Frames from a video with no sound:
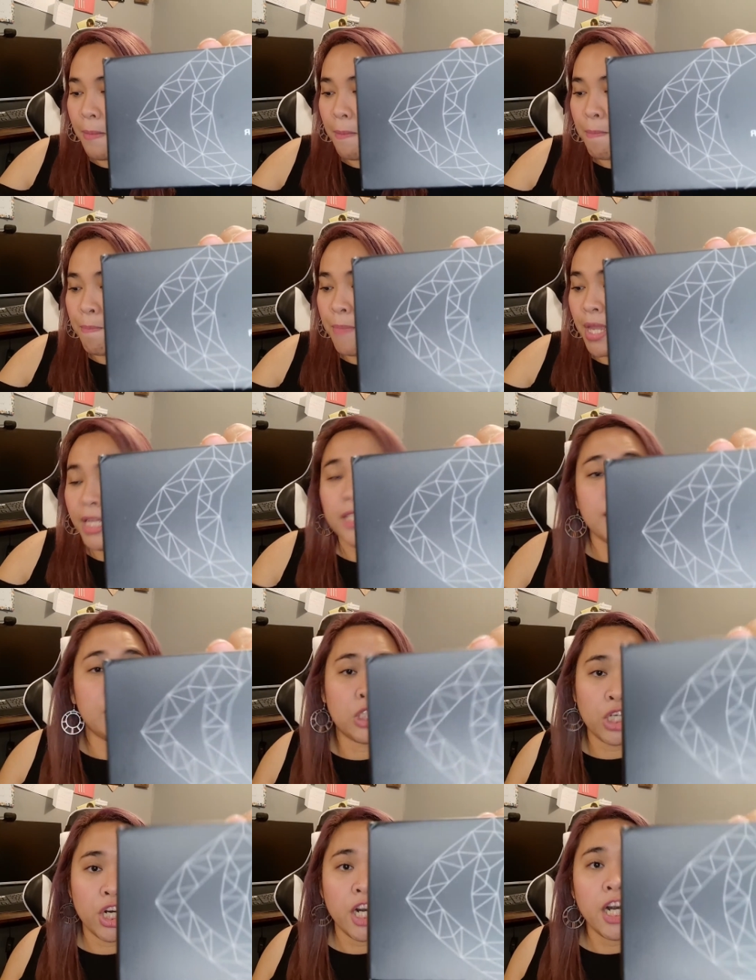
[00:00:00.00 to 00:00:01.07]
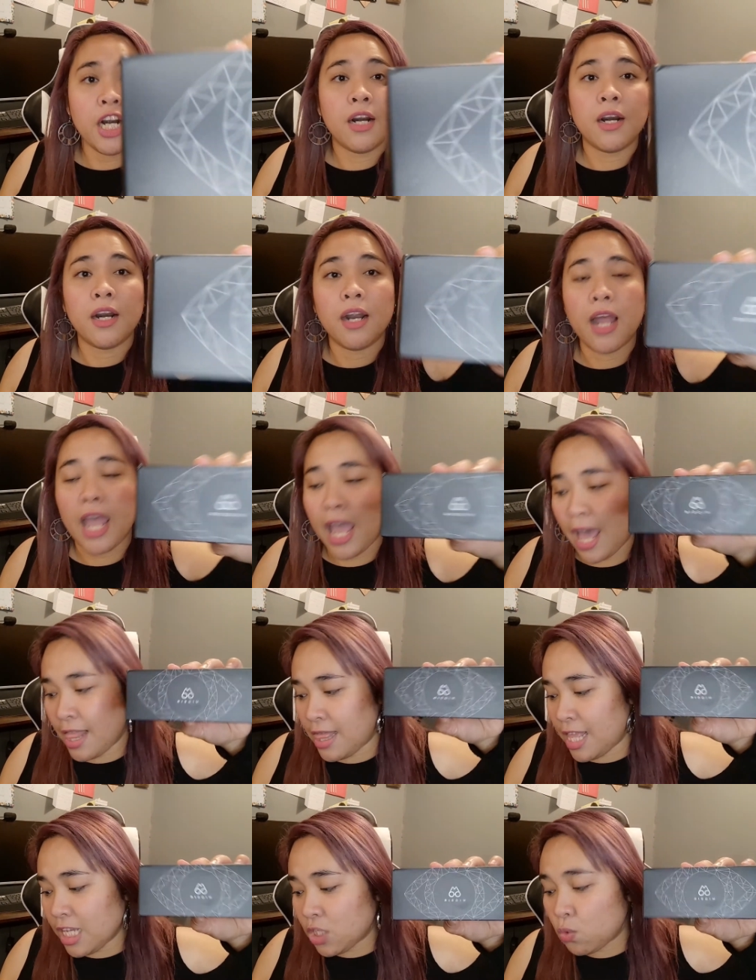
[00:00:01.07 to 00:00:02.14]
Mixer.
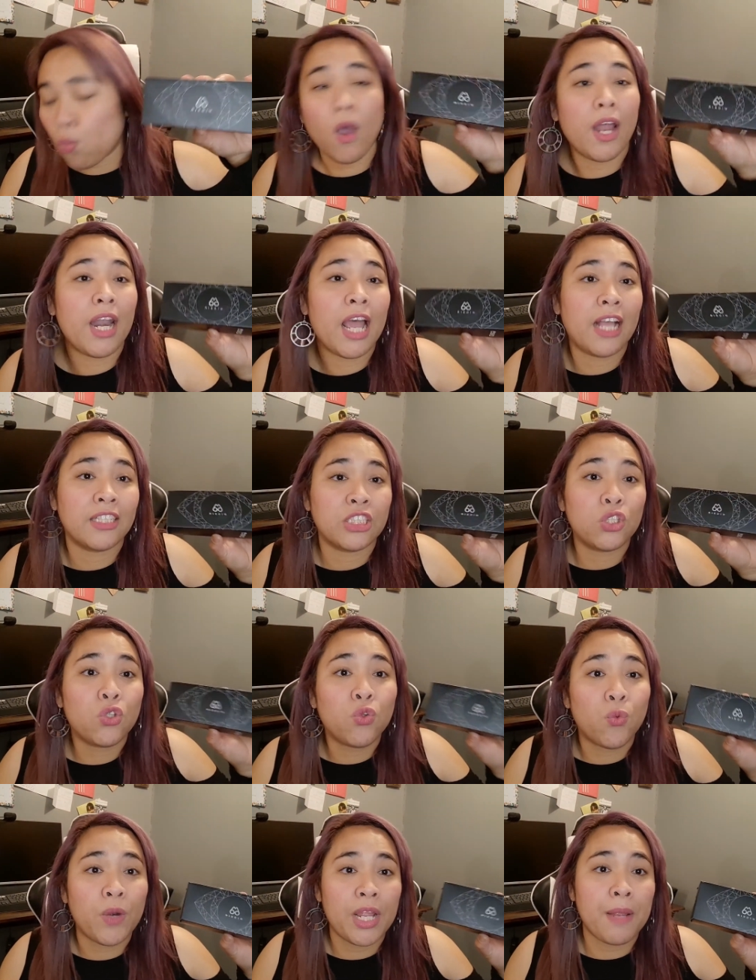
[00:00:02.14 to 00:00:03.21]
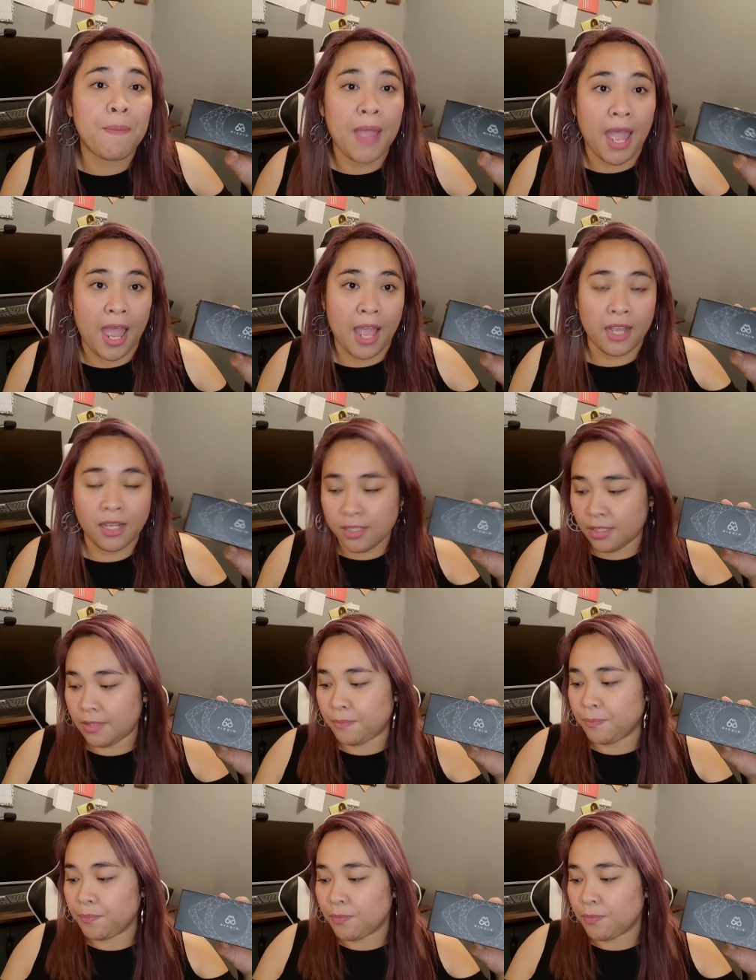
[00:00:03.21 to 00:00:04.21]
And this one has three packs